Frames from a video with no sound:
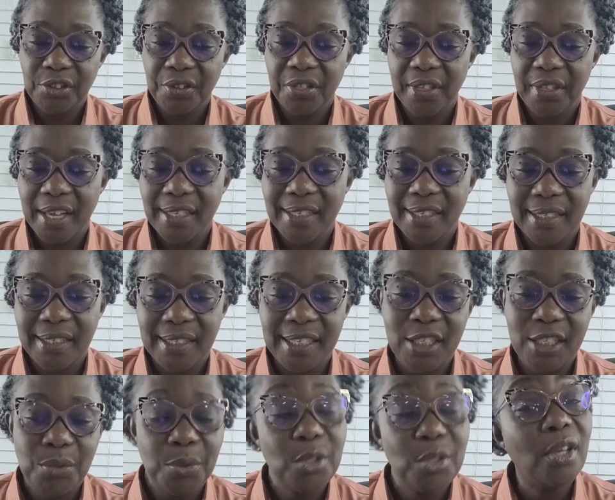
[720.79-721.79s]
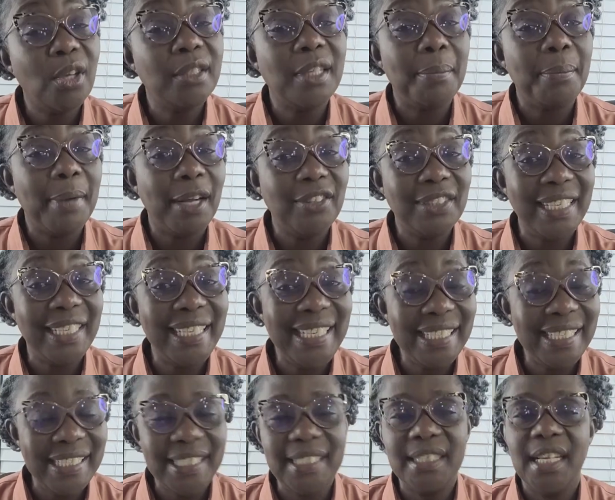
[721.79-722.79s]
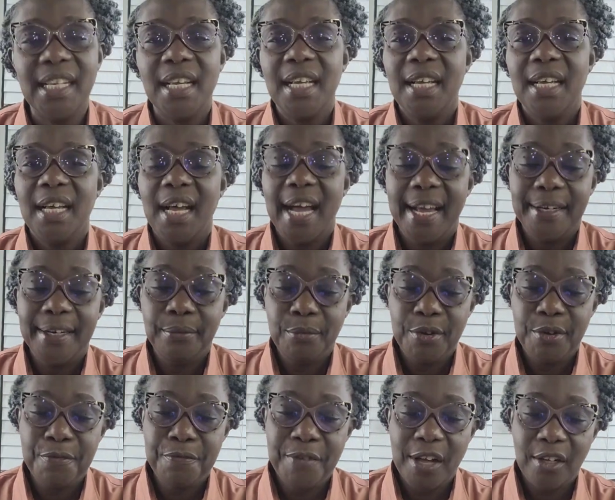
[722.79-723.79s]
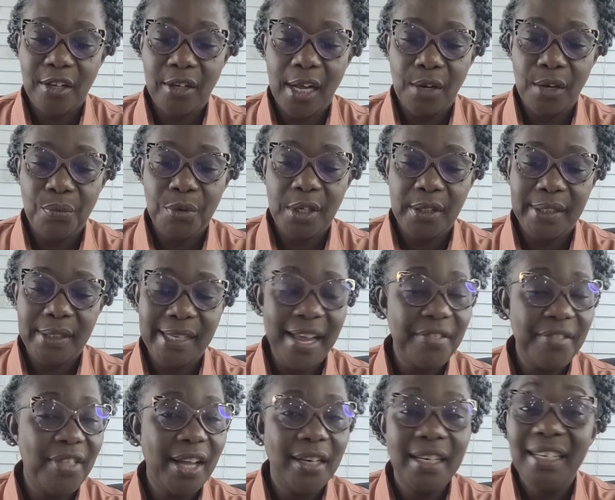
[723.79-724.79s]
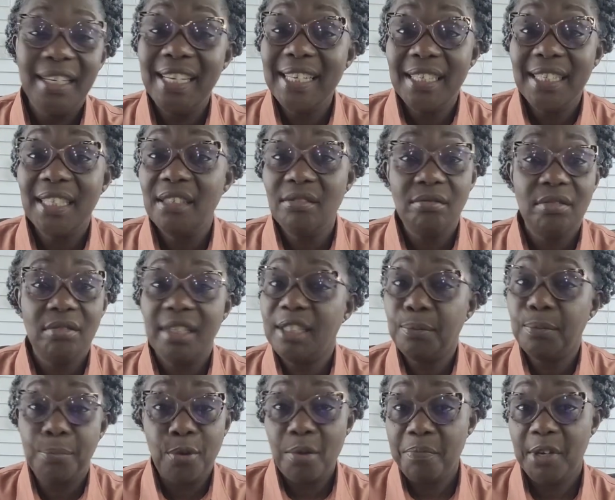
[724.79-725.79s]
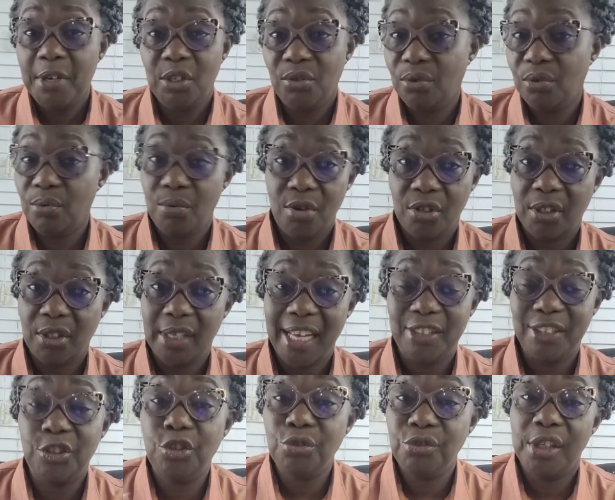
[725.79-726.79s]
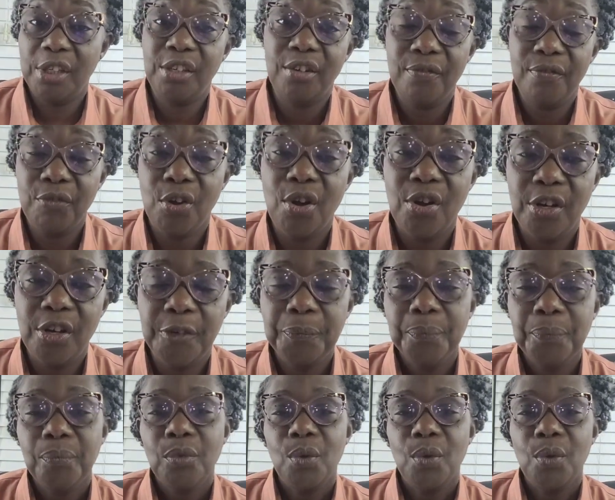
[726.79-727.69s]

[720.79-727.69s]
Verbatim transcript: 36, we talked about healing and we felt and we said that healing is promised to us as children of God.